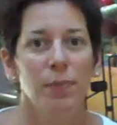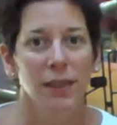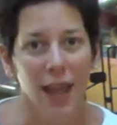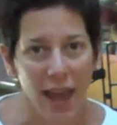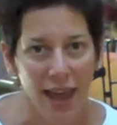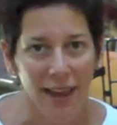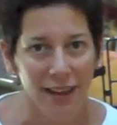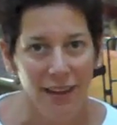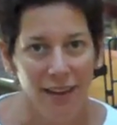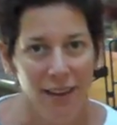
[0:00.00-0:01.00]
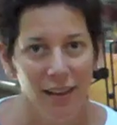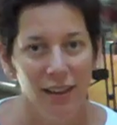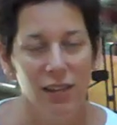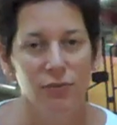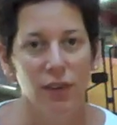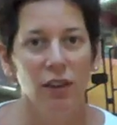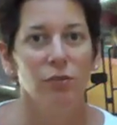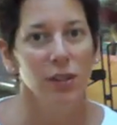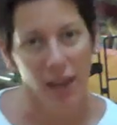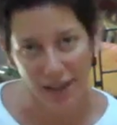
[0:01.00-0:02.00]
play. He felt
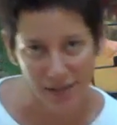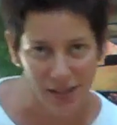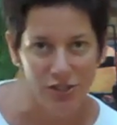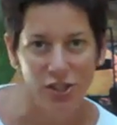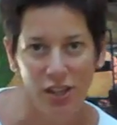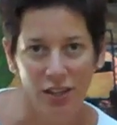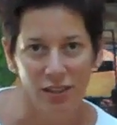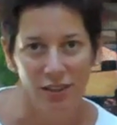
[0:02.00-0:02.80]
relaxation.